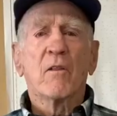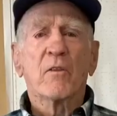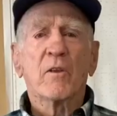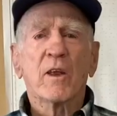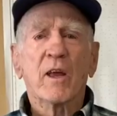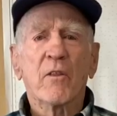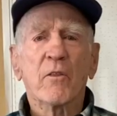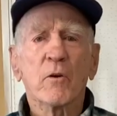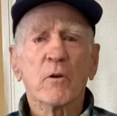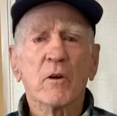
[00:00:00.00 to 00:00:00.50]

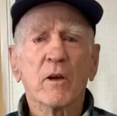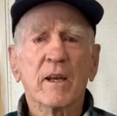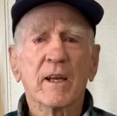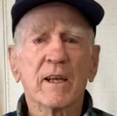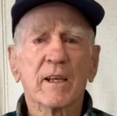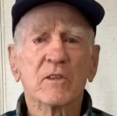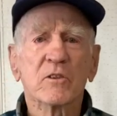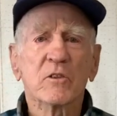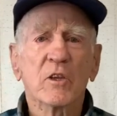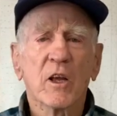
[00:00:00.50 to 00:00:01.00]
The other
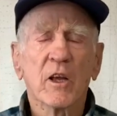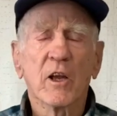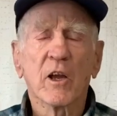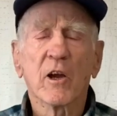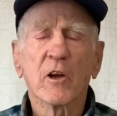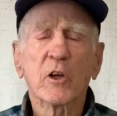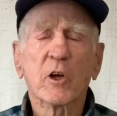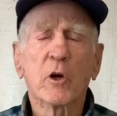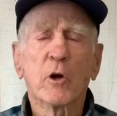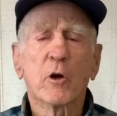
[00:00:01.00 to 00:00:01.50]
is
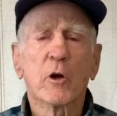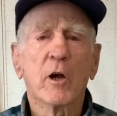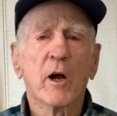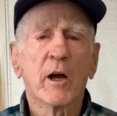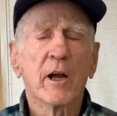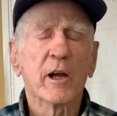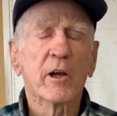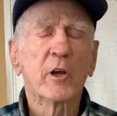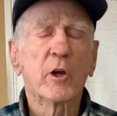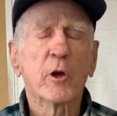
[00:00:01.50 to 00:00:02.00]

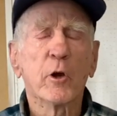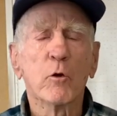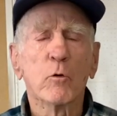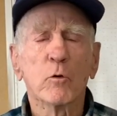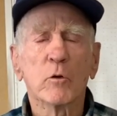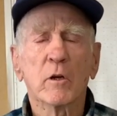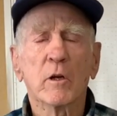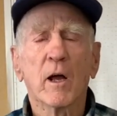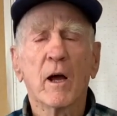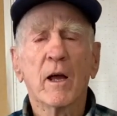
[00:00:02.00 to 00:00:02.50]

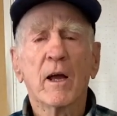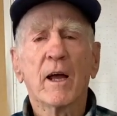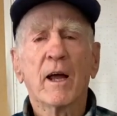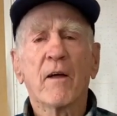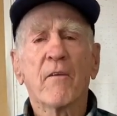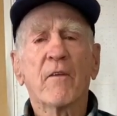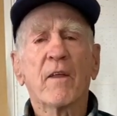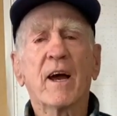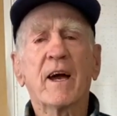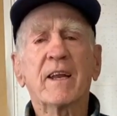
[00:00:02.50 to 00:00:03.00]
acute,
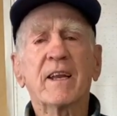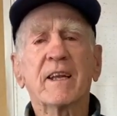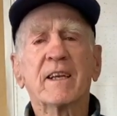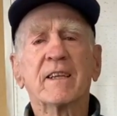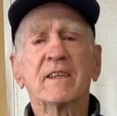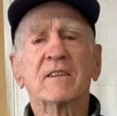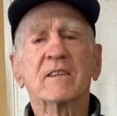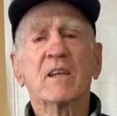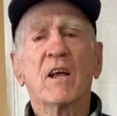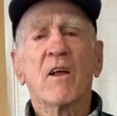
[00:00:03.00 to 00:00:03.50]
and that
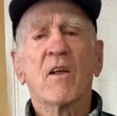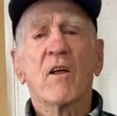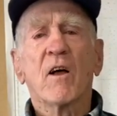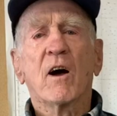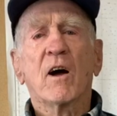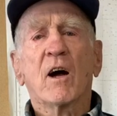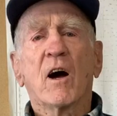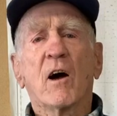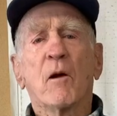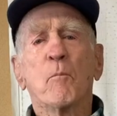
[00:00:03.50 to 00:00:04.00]
is
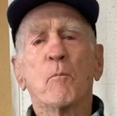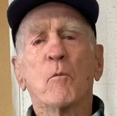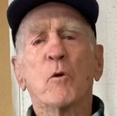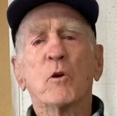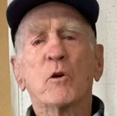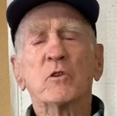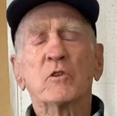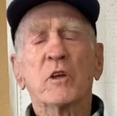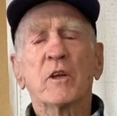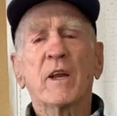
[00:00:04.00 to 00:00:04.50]

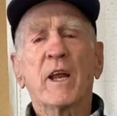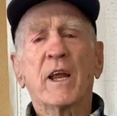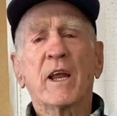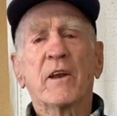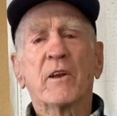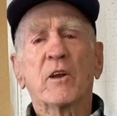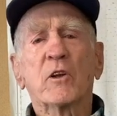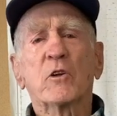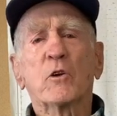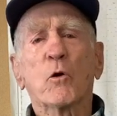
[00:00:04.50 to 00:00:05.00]
immersion
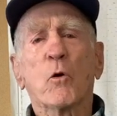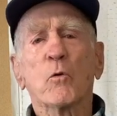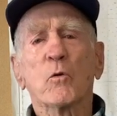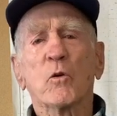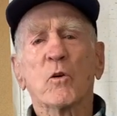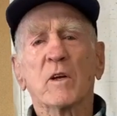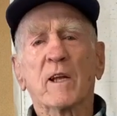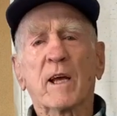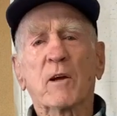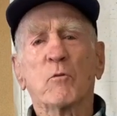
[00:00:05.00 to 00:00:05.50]
in a
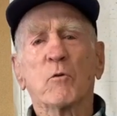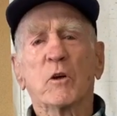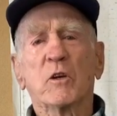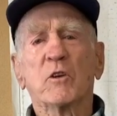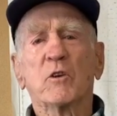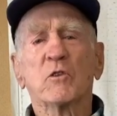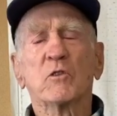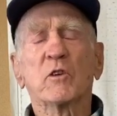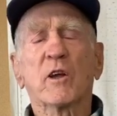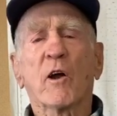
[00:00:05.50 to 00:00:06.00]
total liquid,
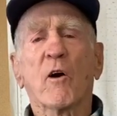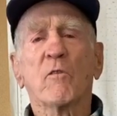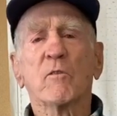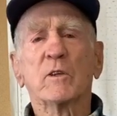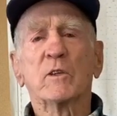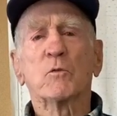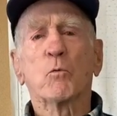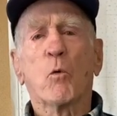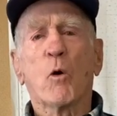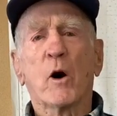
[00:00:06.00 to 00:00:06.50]
usually
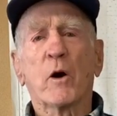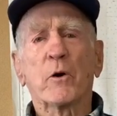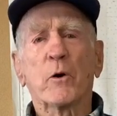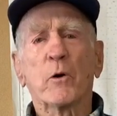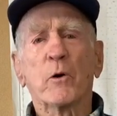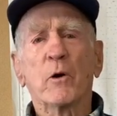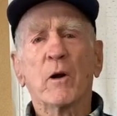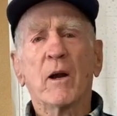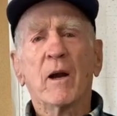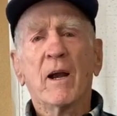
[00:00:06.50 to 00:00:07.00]
always
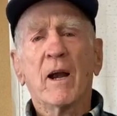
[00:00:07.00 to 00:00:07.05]
water.